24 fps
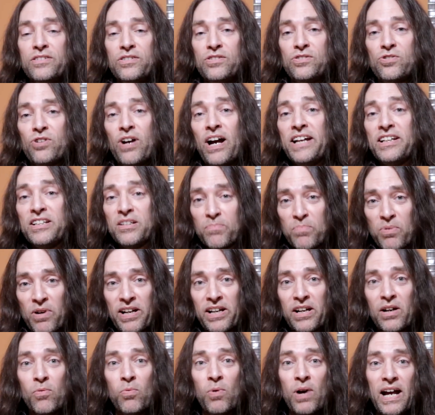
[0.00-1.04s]
tried to
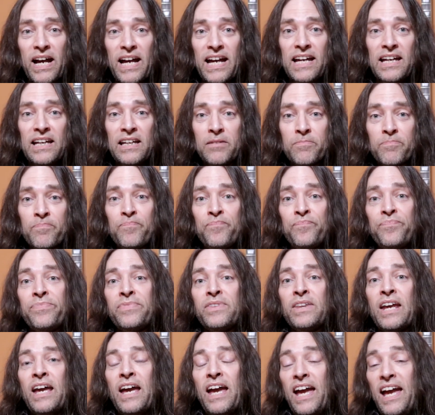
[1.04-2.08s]
break away.
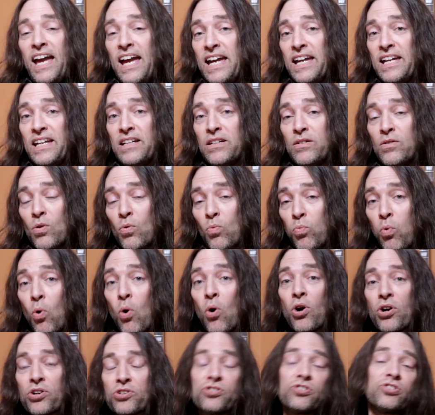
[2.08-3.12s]
A
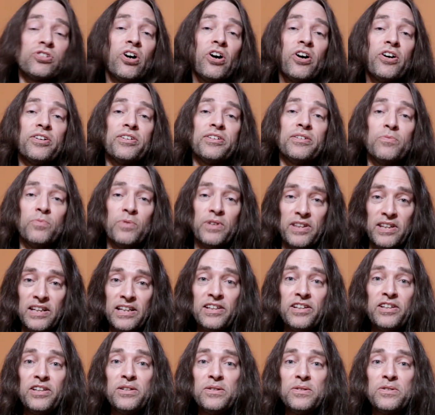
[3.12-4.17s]
war started
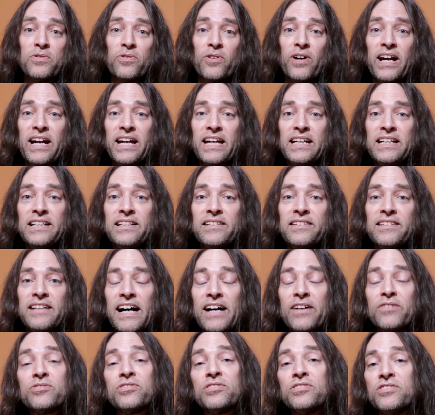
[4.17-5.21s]
within the Ukraine.
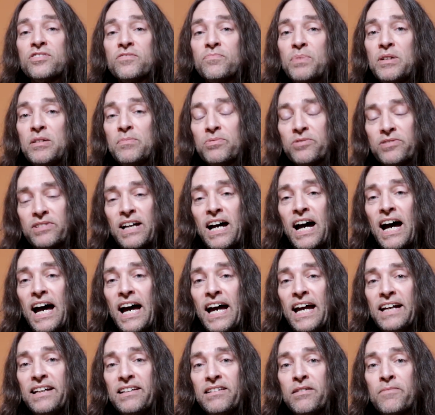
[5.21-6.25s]
Thousands of people
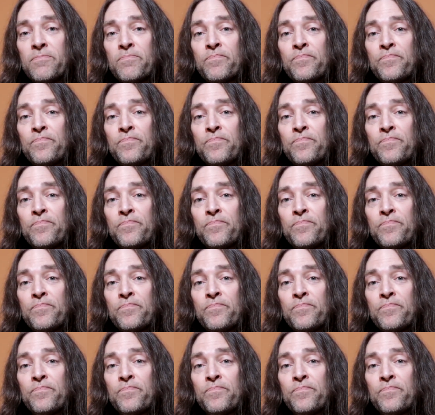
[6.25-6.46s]
died.